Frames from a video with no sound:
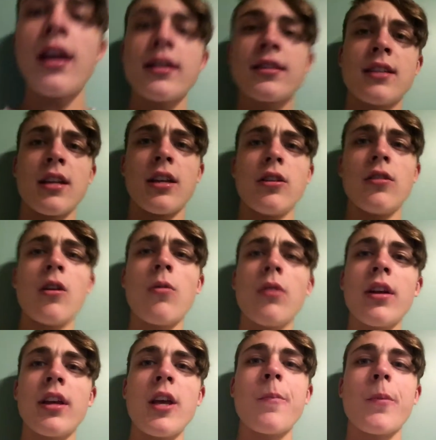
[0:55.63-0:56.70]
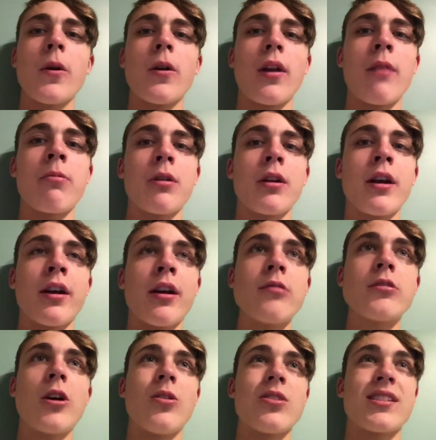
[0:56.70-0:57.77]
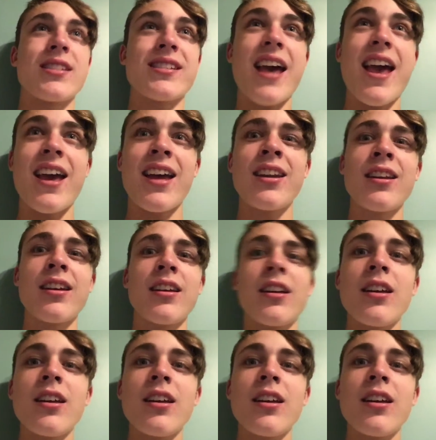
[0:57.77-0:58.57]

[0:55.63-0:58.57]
Next thing, you don't want to keep your leopard geckos on sand,